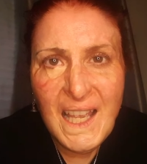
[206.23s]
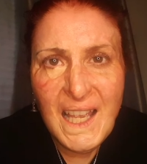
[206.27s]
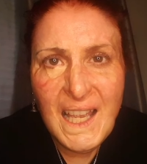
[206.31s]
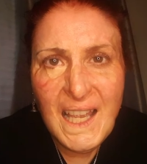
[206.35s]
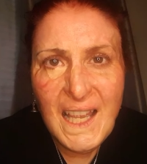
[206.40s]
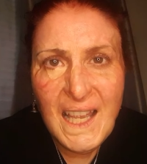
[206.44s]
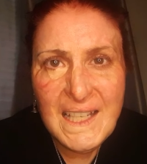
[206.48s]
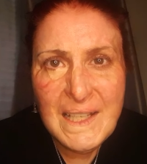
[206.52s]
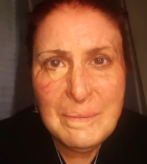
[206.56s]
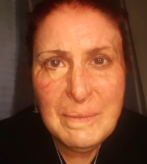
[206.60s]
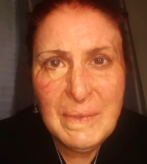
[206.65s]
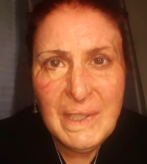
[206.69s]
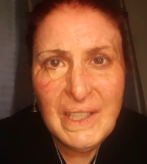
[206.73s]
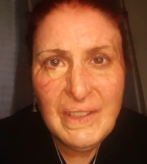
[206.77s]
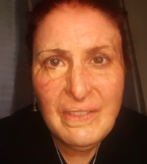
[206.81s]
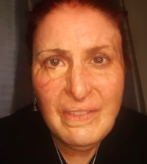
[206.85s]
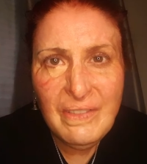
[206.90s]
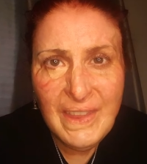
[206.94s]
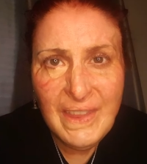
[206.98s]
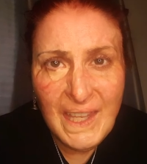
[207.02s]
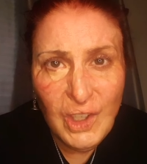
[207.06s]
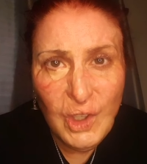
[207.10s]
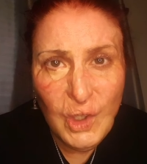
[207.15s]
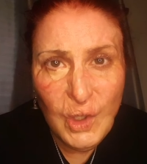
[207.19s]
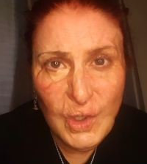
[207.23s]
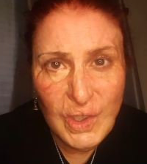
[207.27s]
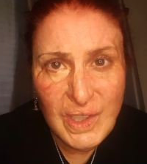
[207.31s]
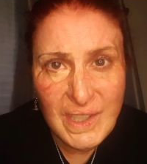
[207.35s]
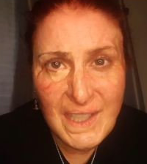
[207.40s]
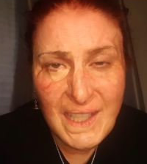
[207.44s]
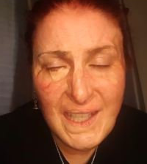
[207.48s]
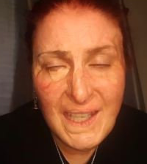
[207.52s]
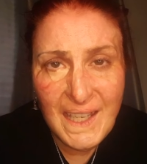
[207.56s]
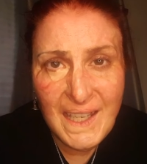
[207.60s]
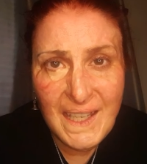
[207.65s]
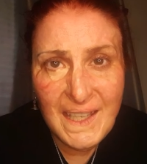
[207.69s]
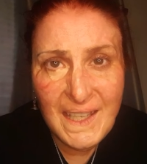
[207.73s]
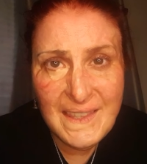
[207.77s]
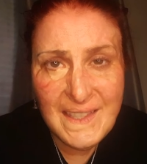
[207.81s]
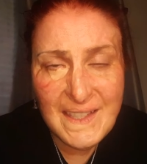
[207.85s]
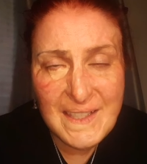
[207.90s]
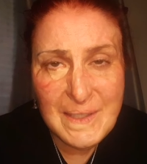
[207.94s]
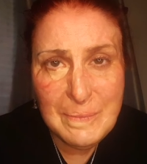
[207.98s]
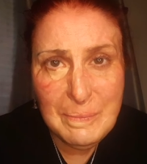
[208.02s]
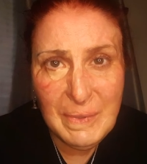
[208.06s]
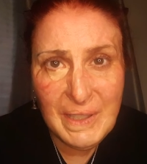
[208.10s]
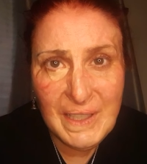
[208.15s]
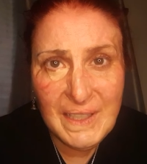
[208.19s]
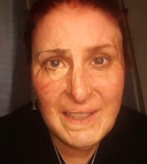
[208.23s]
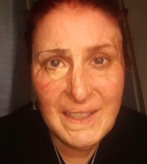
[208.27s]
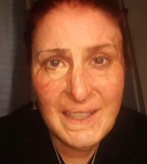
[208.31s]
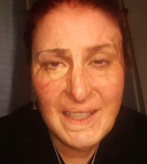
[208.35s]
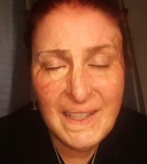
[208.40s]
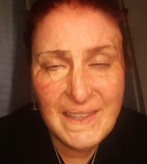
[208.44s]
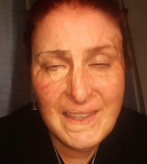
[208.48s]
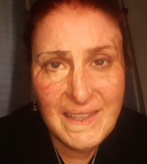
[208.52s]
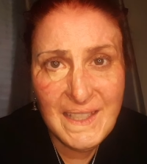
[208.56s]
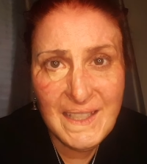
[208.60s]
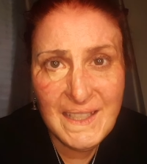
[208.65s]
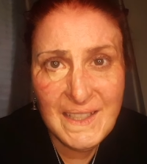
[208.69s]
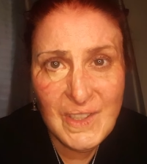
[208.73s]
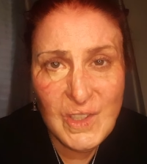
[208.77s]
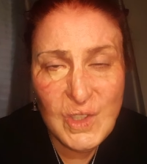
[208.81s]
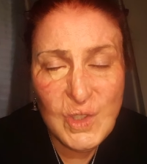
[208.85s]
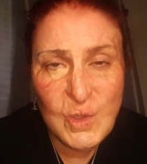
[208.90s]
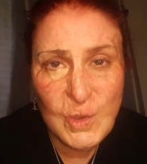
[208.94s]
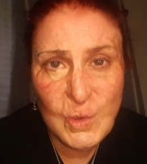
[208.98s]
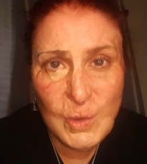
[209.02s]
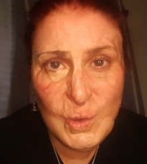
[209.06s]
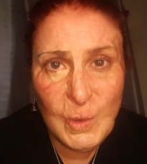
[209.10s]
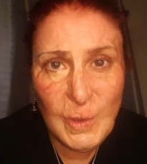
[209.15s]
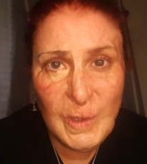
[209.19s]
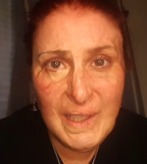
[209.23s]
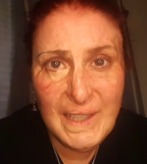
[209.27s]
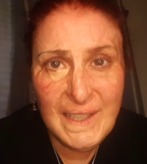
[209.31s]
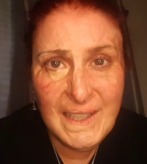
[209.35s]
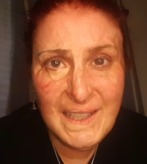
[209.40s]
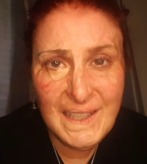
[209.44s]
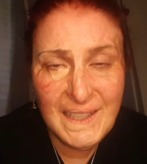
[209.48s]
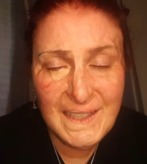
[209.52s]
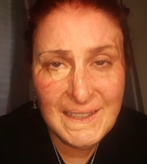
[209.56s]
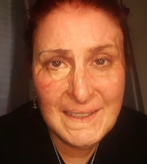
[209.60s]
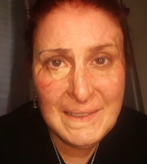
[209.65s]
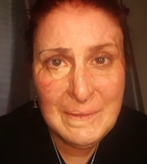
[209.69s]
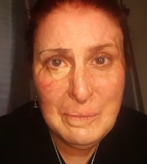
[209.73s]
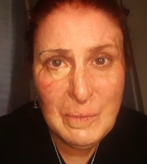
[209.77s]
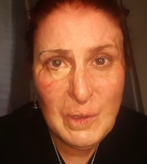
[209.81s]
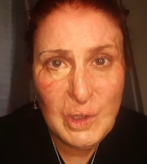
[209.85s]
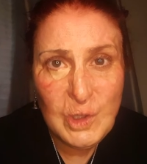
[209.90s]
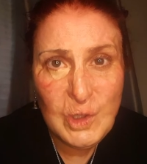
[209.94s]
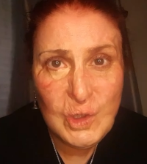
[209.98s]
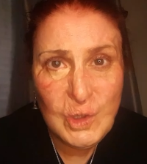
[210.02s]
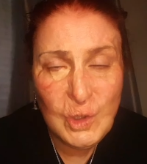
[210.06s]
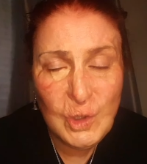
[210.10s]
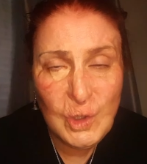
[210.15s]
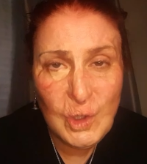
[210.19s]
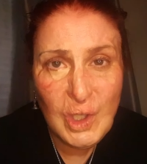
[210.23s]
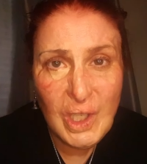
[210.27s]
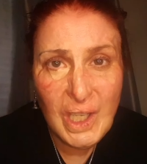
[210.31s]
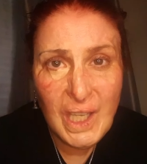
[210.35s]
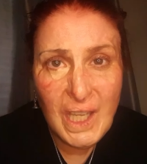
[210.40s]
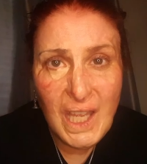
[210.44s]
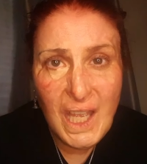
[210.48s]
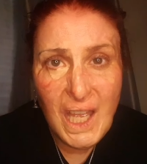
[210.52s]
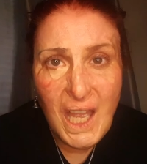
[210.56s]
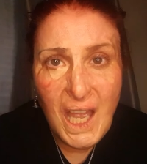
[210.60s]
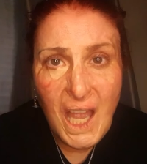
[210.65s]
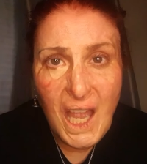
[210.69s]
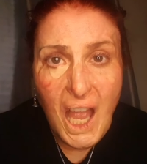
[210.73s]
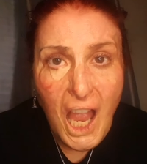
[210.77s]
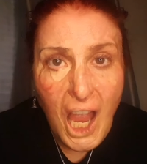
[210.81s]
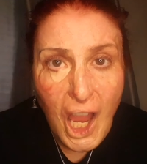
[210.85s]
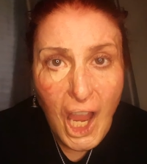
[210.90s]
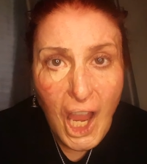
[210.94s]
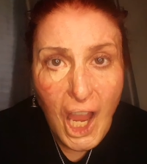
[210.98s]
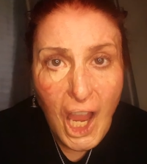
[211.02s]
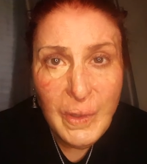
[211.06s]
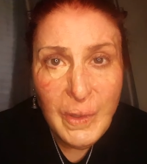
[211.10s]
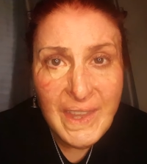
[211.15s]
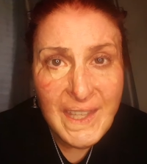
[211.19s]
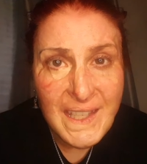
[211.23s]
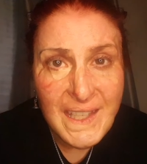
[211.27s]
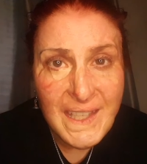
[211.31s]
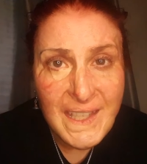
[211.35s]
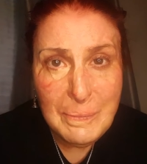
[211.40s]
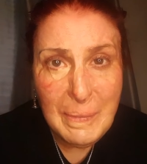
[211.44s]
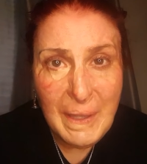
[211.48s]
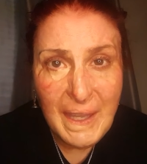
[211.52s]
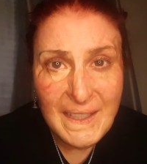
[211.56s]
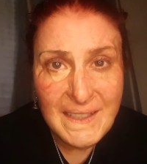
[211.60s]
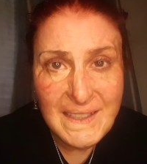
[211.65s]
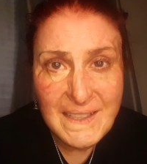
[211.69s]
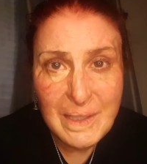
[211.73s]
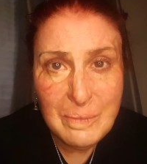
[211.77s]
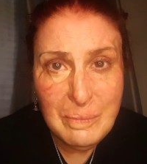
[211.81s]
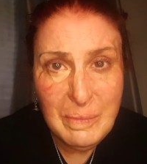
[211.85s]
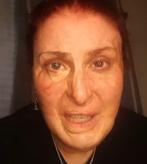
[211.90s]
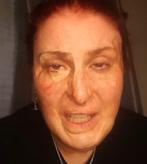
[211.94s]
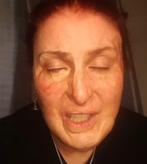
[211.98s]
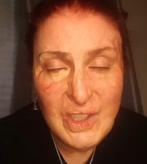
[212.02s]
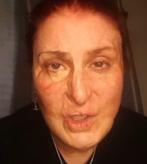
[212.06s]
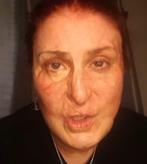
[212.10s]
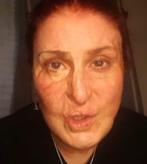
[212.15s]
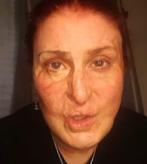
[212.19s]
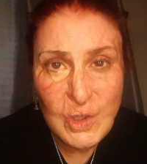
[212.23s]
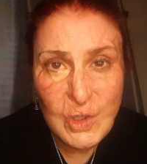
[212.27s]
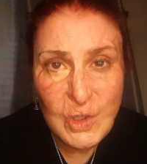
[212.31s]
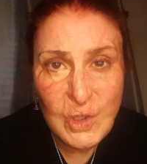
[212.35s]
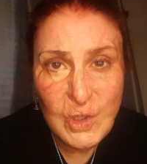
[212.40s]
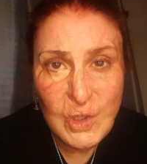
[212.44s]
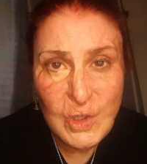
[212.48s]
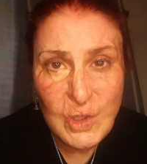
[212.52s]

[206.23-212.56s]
And I mean, if they couldn't get the splint in the insole in my shoe, how were they expecting me to do it?